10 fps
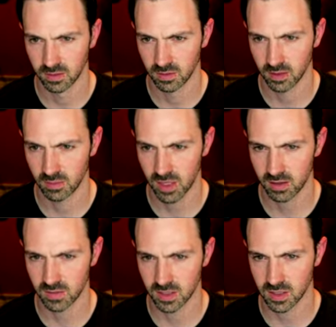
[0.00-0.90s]
I'm not
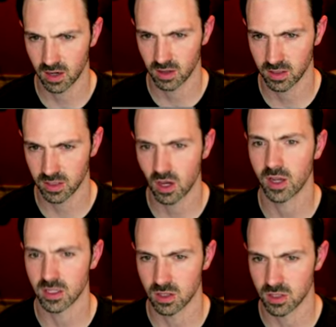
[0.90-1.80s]
even entirely, okay,
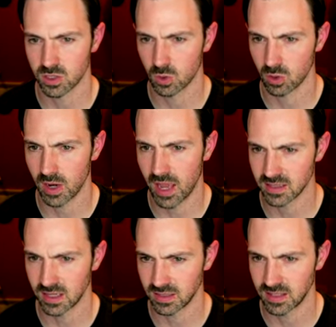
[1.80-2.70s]
so the store has like
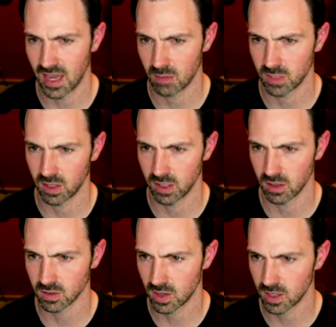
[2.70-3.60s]
a tab down here,
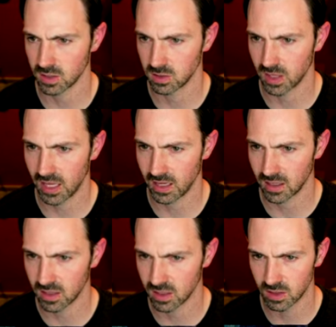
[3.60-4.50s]
so I could do that. And
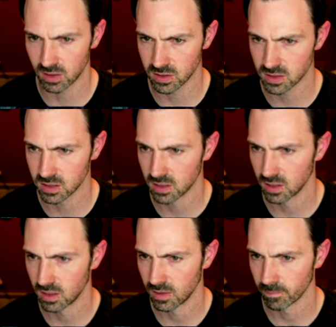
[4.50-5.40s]
then there's
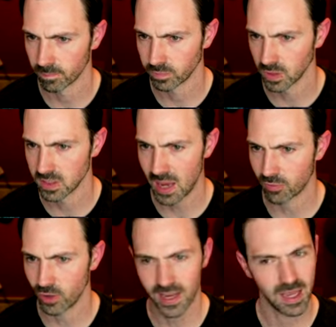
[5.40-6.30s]
top
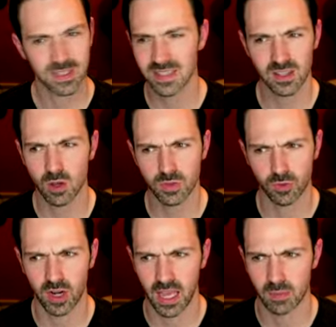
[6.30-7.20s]
free games, isn't those free
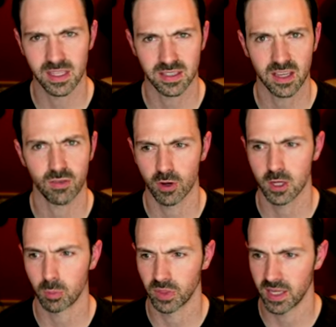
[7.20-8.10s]
games, that's like free to
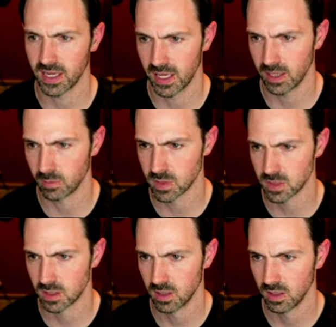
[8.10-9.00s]
play games.
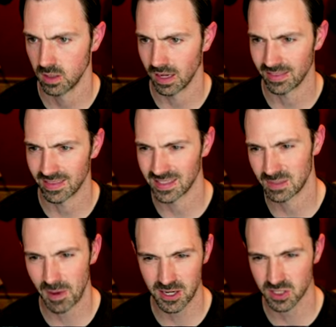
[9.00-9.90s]
And then the
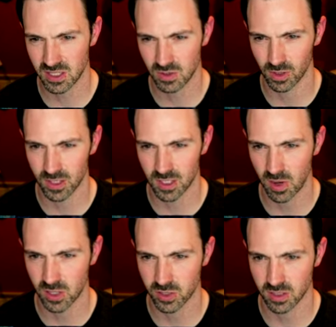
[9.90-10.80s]
specials isn't really the
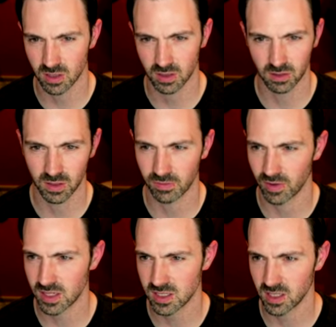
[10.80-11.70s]
specials. So if I
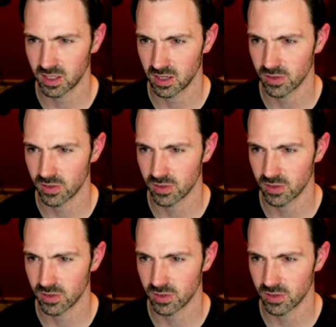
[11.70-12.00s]
just click on the